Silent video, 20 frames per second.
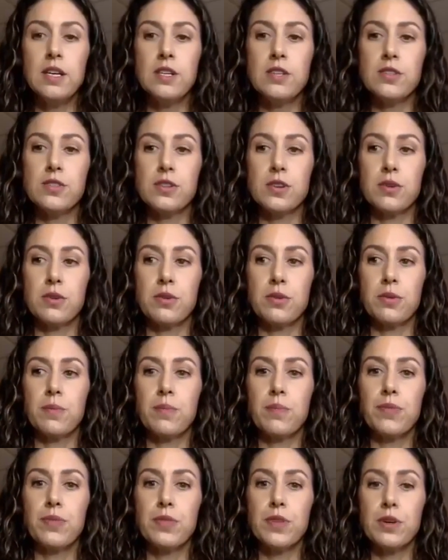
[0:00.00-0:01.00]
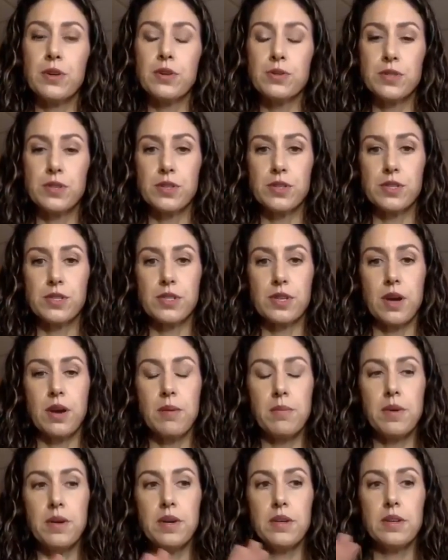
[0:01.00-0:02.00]
So those are
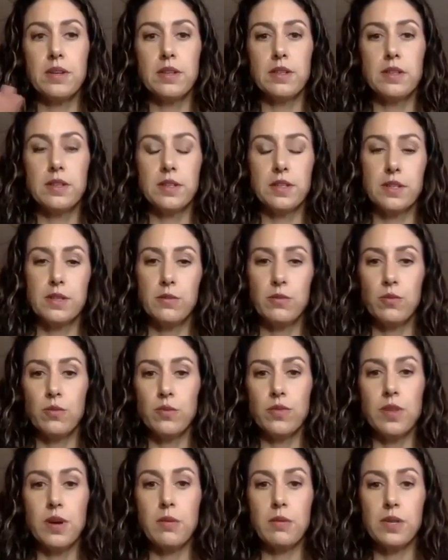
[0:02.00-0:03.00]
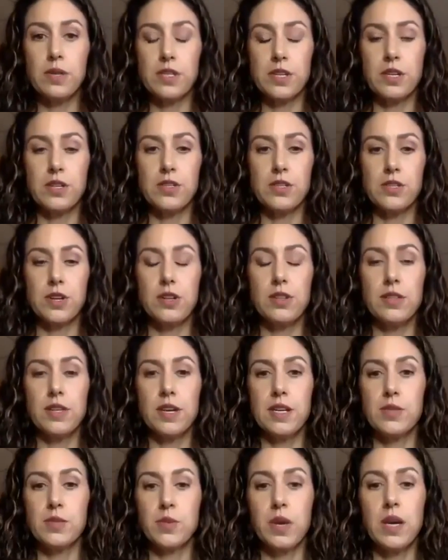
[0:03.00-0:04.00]
some that we touched on
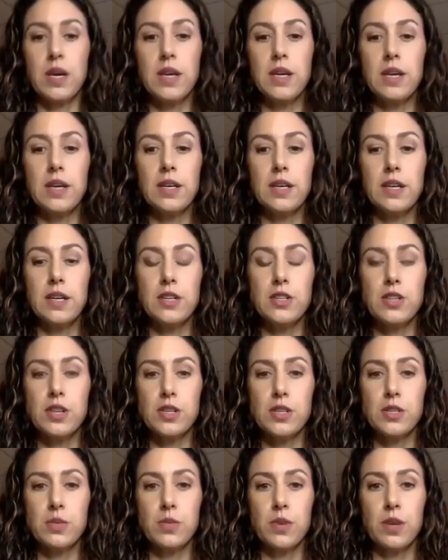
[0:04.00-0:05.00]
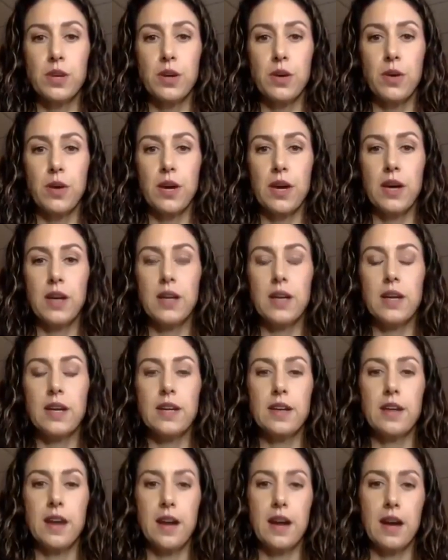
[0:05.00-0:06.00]
last week. And I just want to go ahead
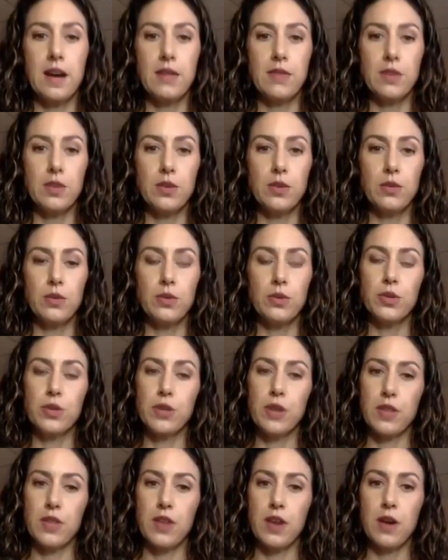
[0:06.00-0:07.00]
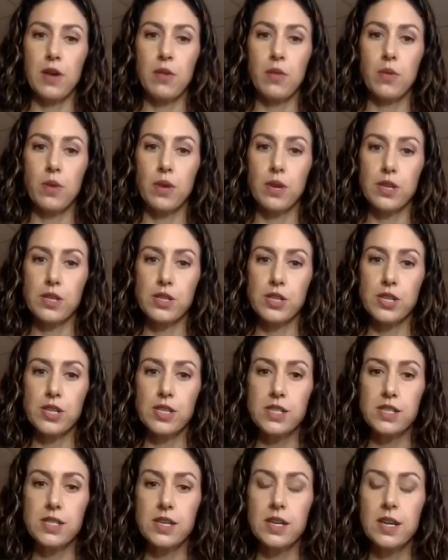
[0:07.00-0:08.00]
and have you look at that
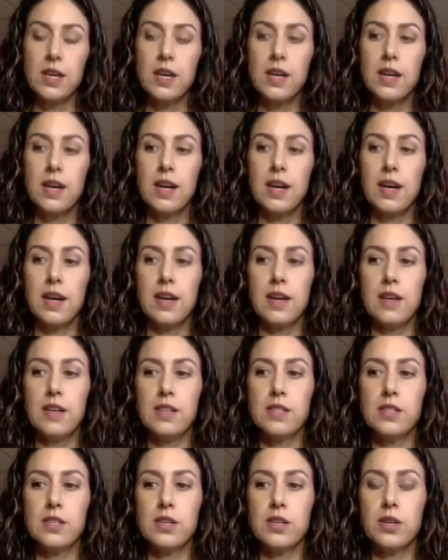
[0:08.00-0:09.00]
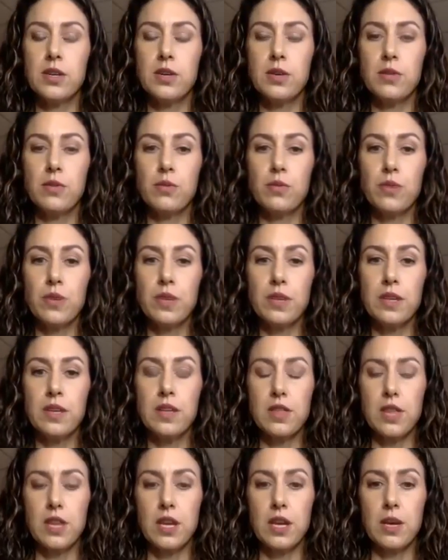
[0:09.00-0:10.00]
worksheet and really
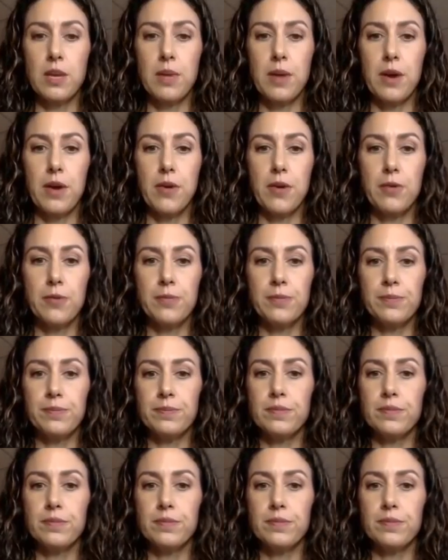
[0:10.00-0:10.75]
think about,